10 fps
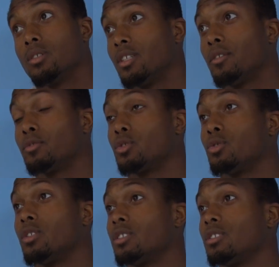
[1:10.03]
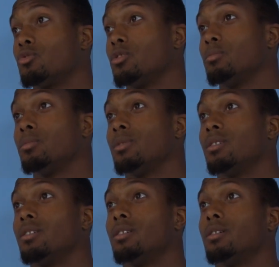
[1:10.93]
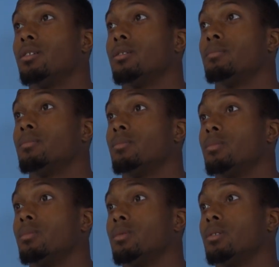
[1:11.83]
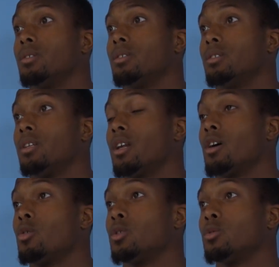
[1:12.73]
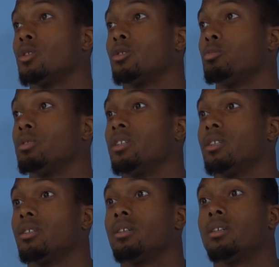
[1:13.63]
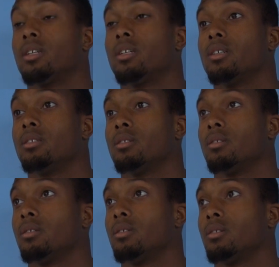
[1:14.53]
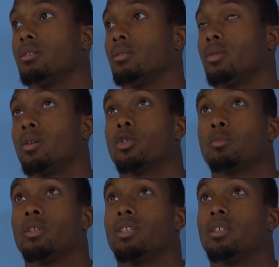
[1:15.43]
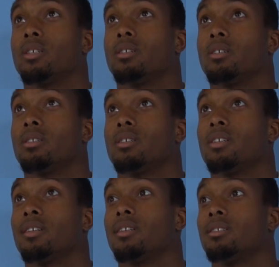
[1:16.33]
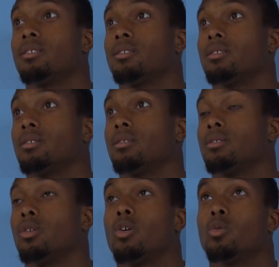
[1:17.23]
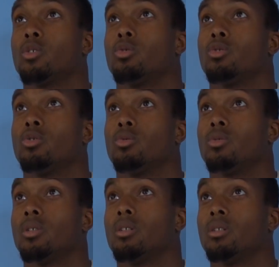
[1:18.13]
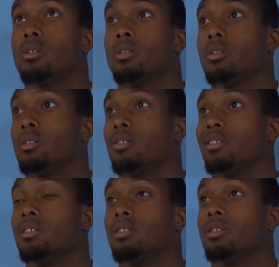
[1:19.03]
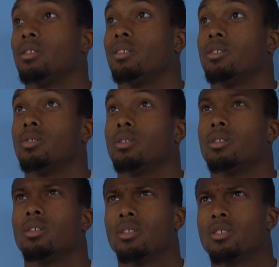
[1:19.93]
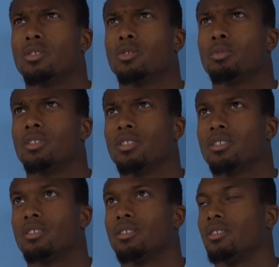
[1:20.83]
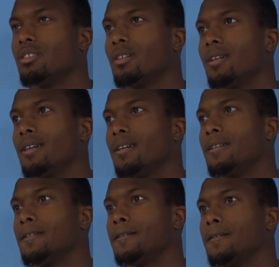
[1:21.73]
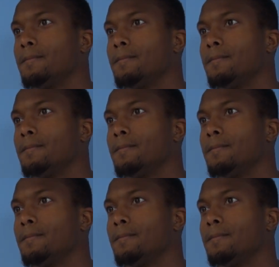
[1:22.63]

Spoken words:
Yeah, for sure. There's a dream that I always wanted to play in England. When I was playing in the Netherlands, you always look to the English competition, and